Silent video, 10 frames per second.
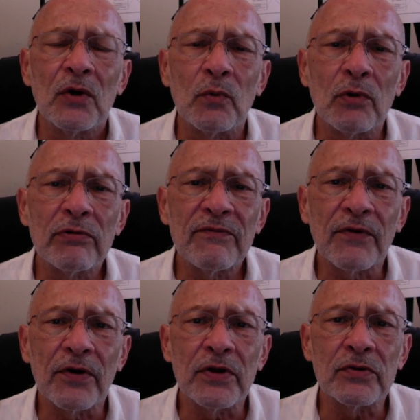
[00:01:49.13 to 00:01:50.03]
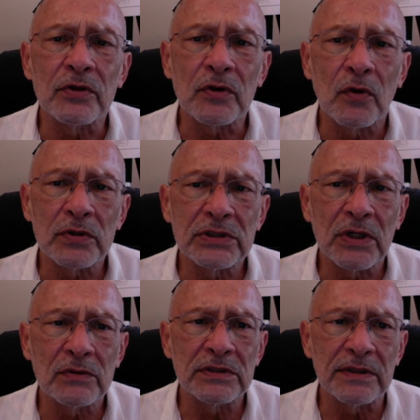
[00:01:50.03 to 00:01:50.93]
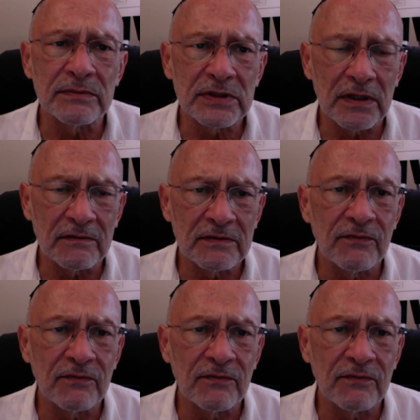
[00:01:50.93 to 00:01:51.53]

we'll refer you to the course notes themselves,